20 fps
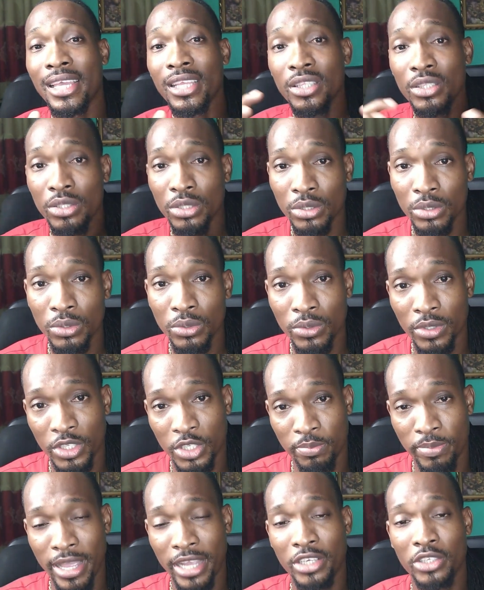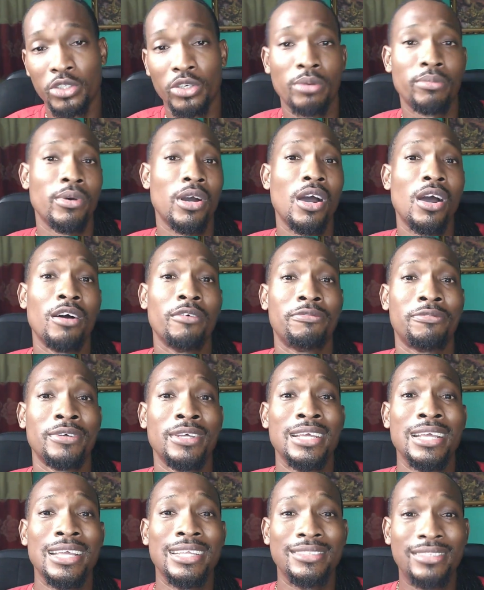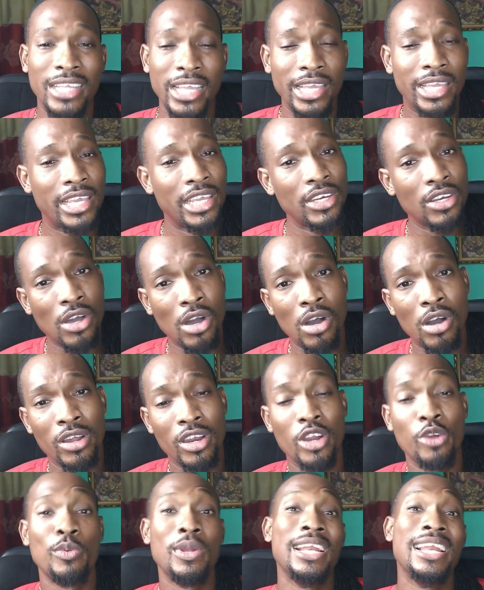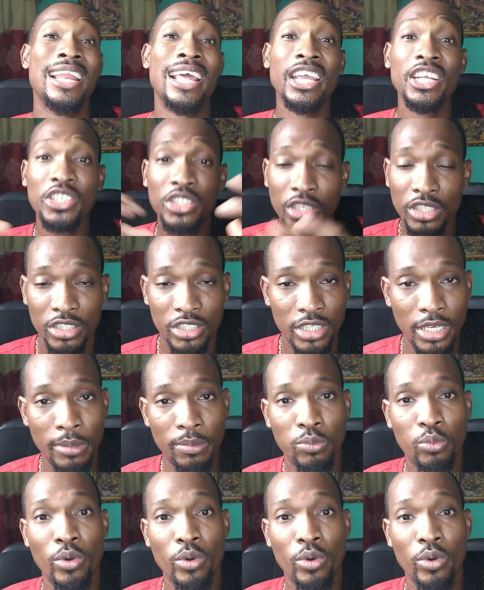into the spectrum of taking on a relationship